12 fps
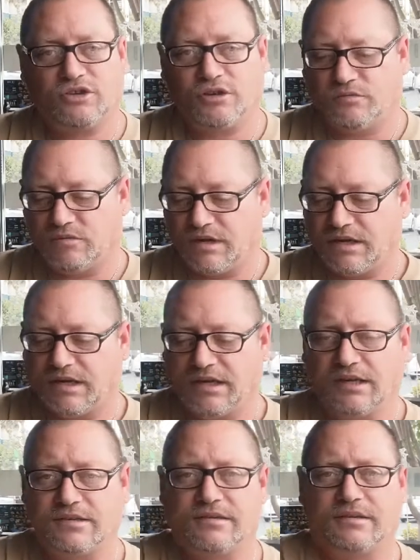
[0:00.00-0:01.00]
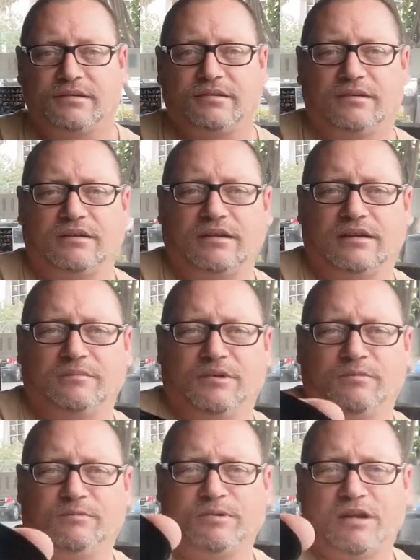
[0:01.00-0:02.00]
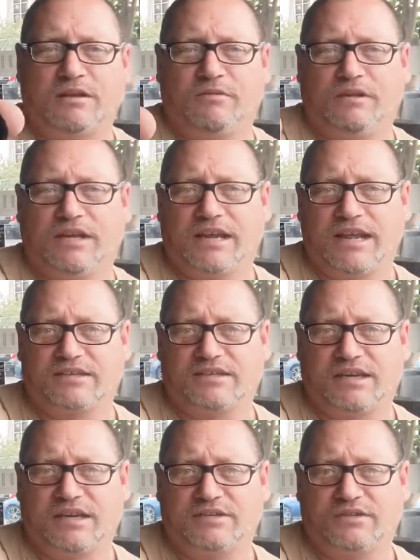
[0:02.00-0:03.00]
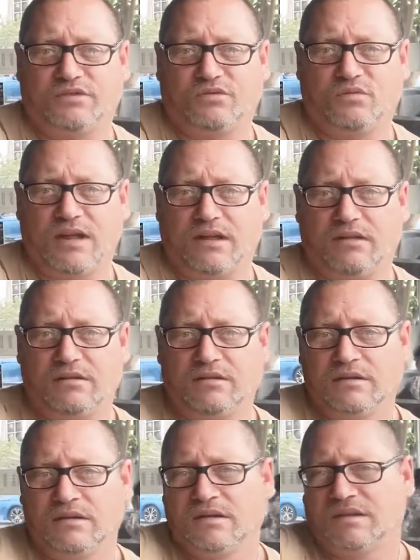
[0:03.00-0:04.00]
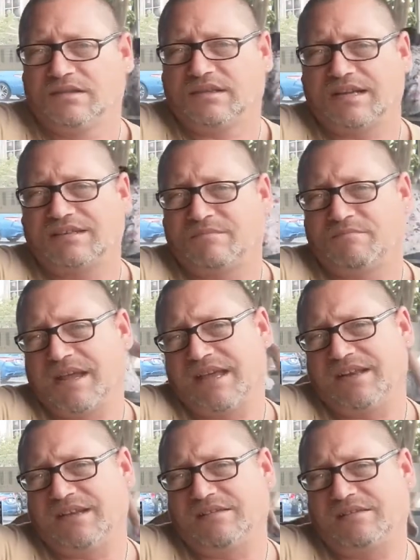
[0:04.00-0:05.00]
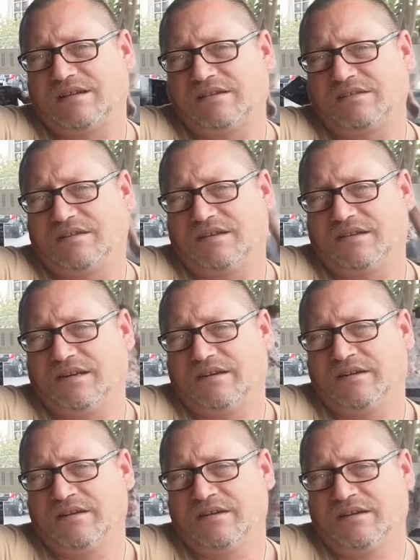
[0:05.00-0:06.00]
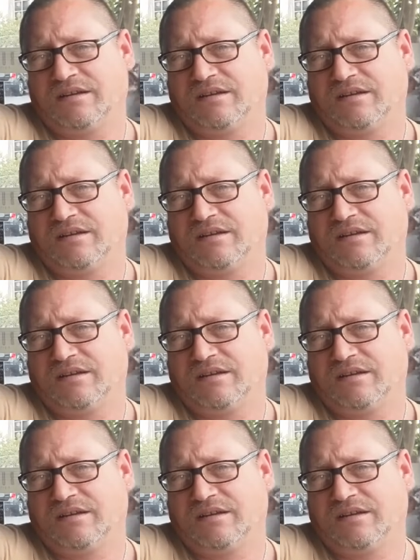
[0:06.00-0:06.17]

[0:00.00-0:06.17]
sure what it is. Um, you probably really can't see it too well. It's got some mayonnaise sauce on there.